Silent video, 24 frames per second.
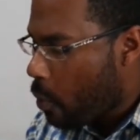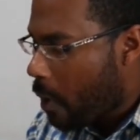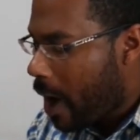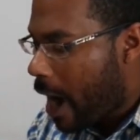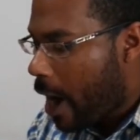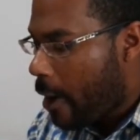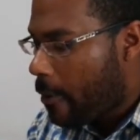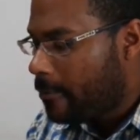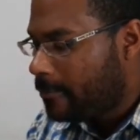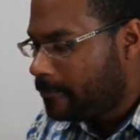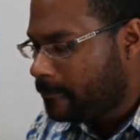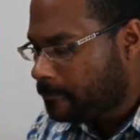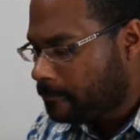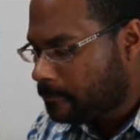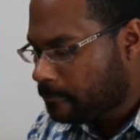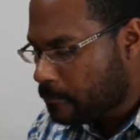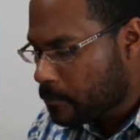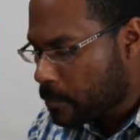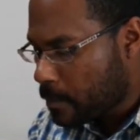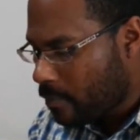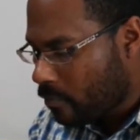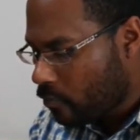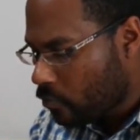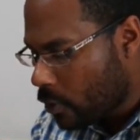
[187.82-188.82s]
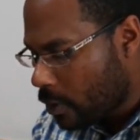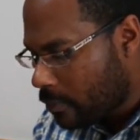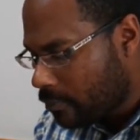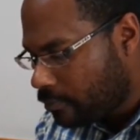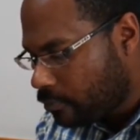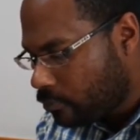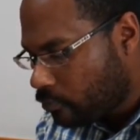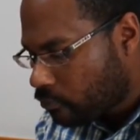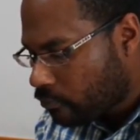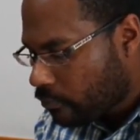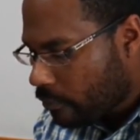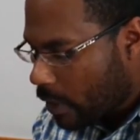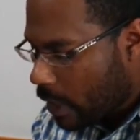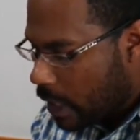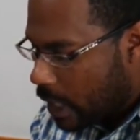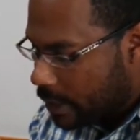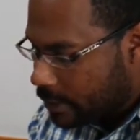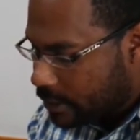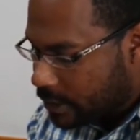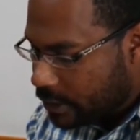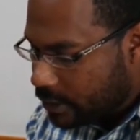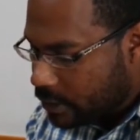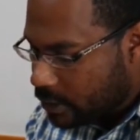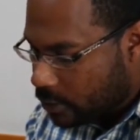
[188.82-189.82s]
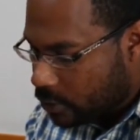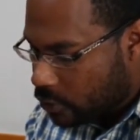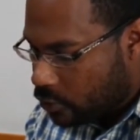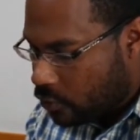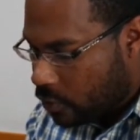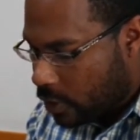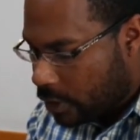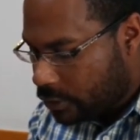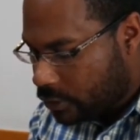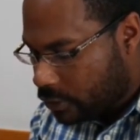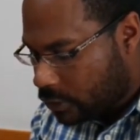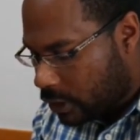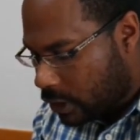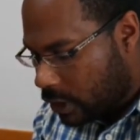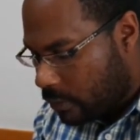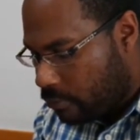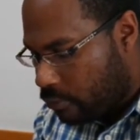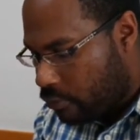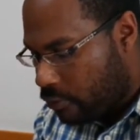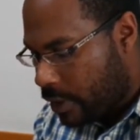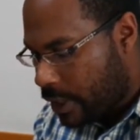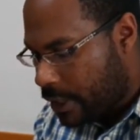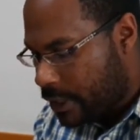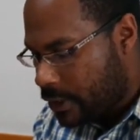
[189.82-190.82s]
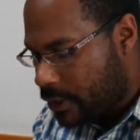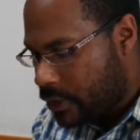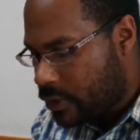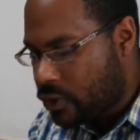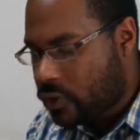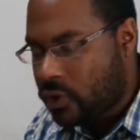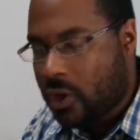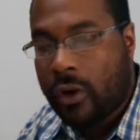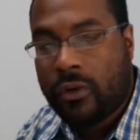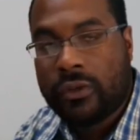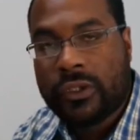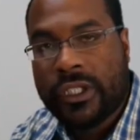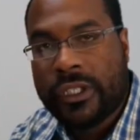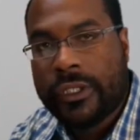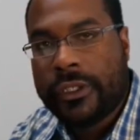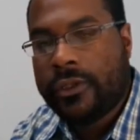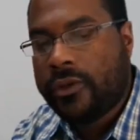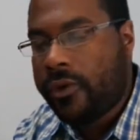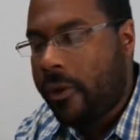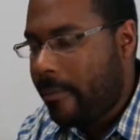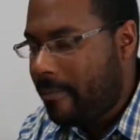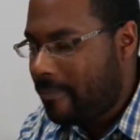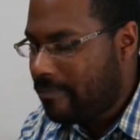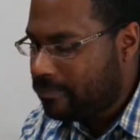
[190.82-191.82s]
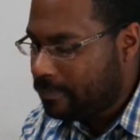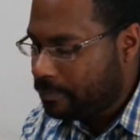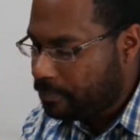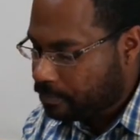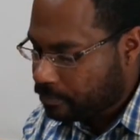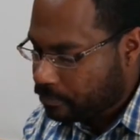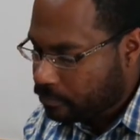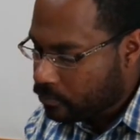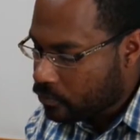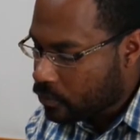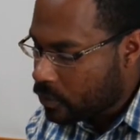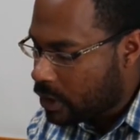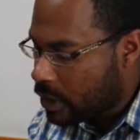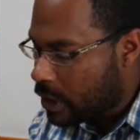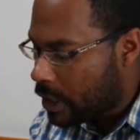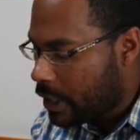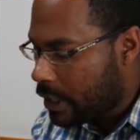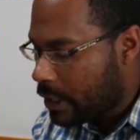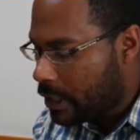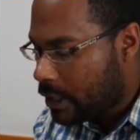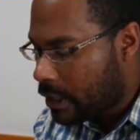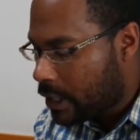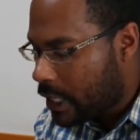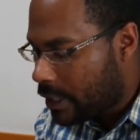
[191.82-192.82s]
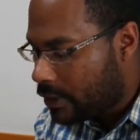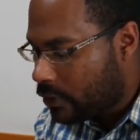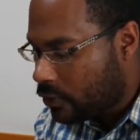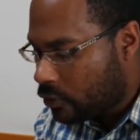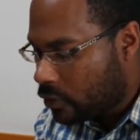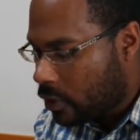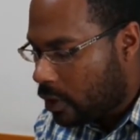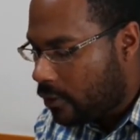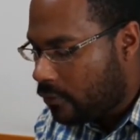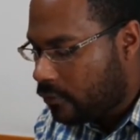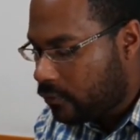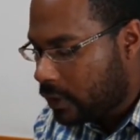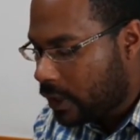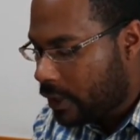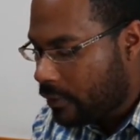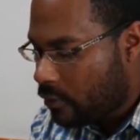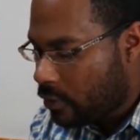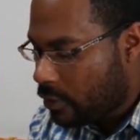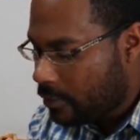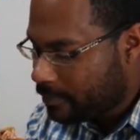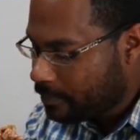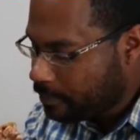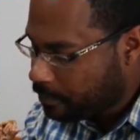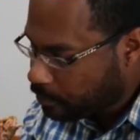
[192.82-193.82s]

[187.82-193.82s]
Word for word: Wow. I think the crust of the bread is salted, because I get a nice salt flavor.